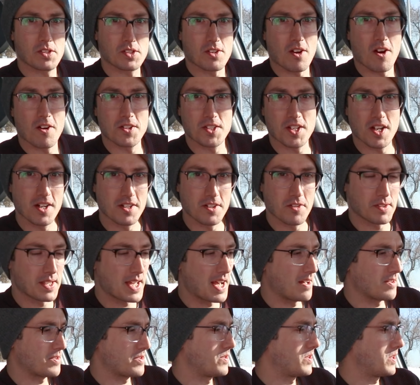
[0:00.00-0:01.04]
car is
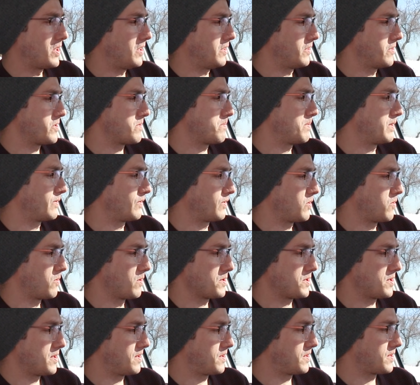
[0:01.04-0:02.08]
$100,000, but of
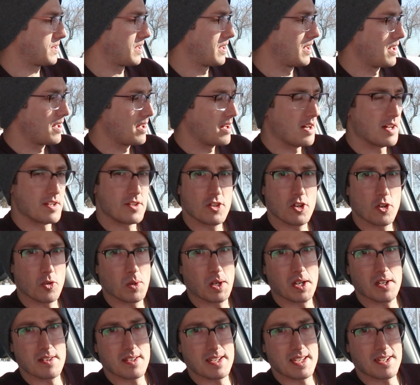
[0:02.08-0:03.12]
course, it's
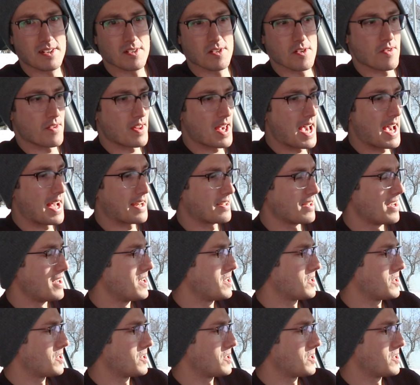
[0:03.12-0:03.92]
nowhere near that.